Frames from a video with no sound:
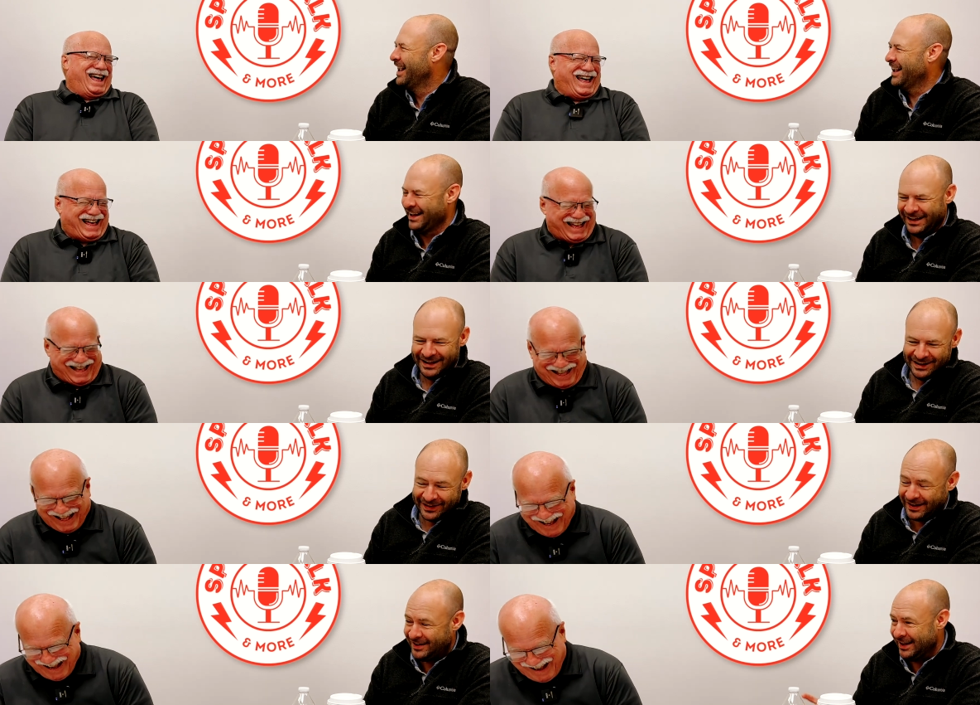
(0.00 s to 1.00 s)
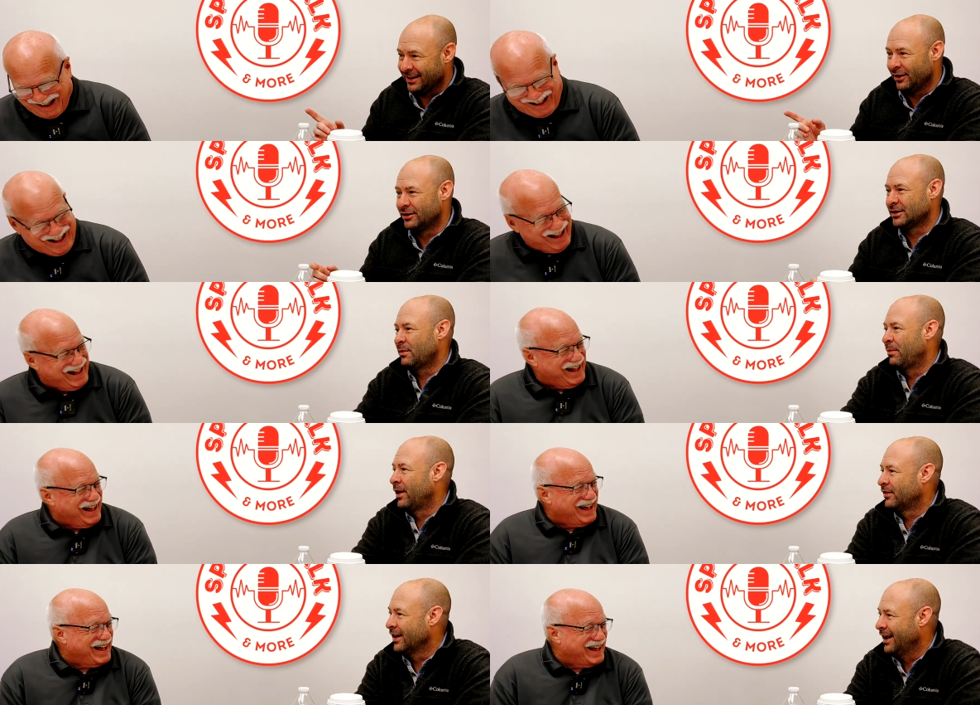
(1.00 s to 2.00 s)
Speaker 1: who? They didn't lose on my
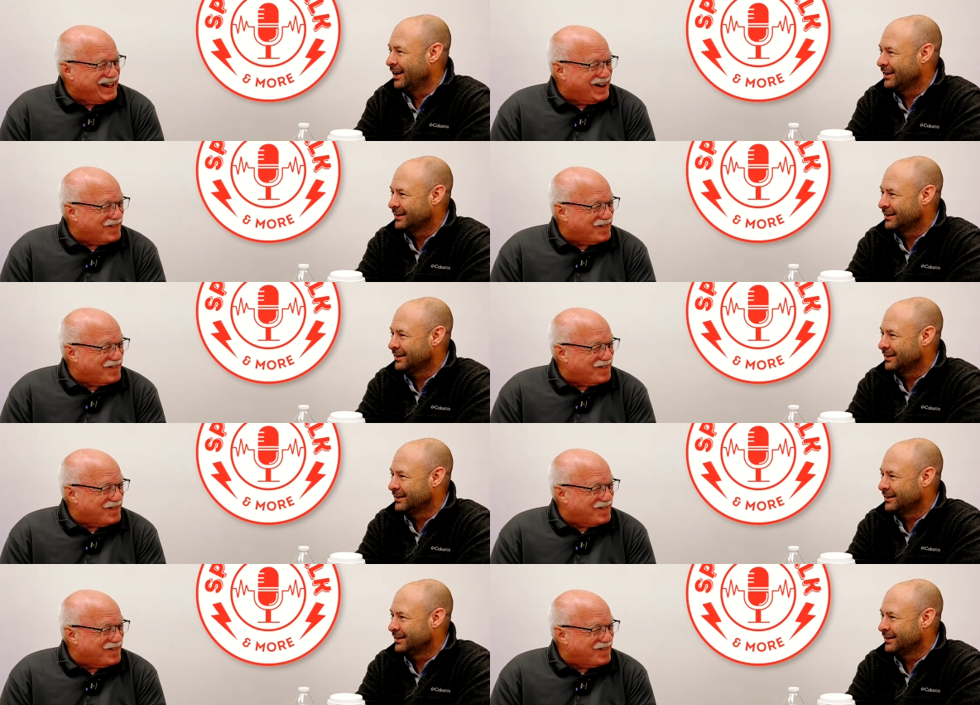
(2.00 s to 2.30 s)
birthday.